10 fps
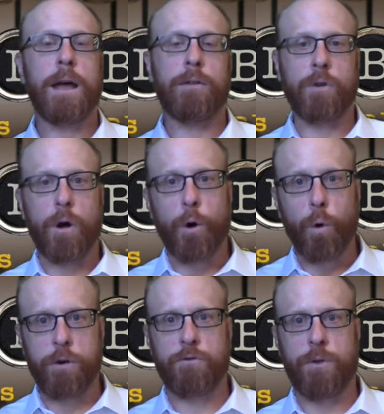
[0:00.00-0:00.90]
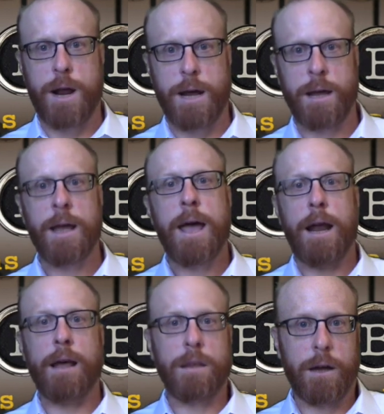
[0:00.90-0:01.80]
It's called horse trading, and
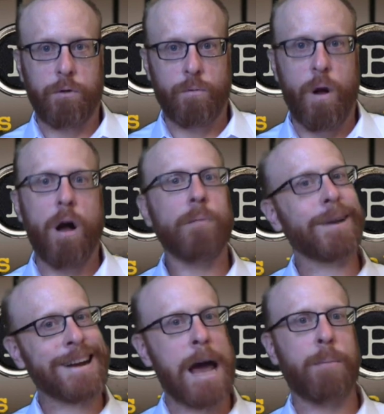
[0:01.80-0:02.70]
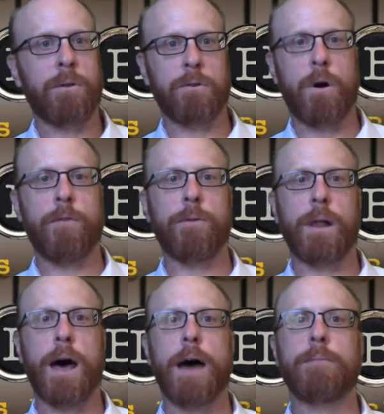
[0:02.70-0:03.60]
I think it's wrong, but it happens an awful
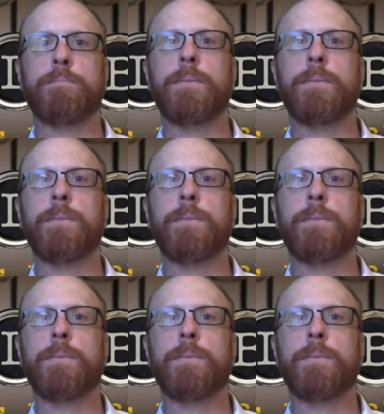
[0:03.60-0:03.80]
lot.